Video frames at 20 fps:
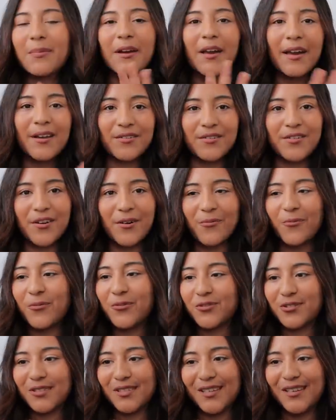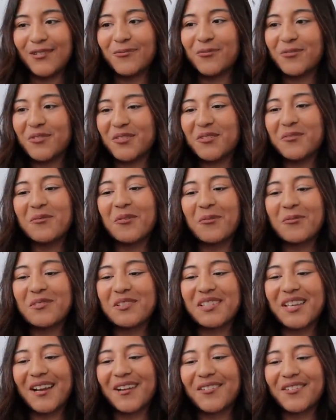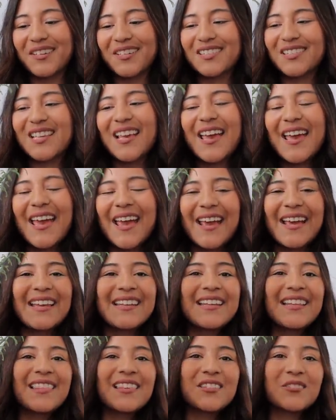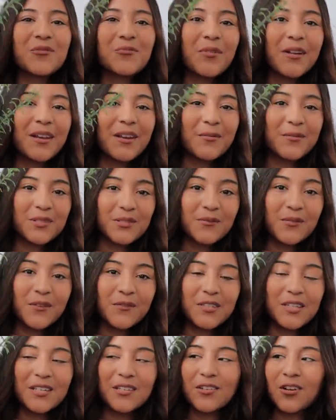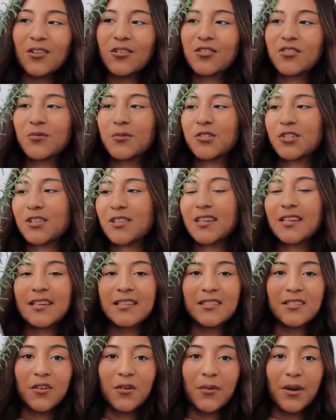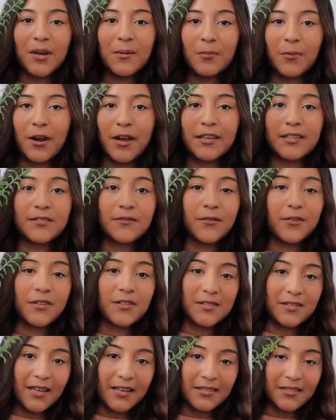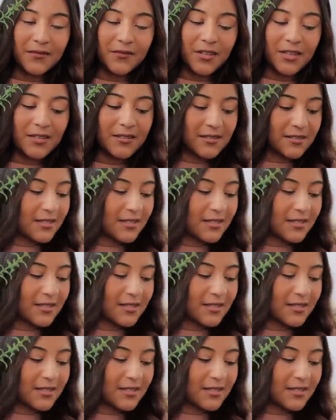but I don't know, we'll see. We'll see where we style this. And this one right here was fifteen dollars, which I think is a great price for the size of this.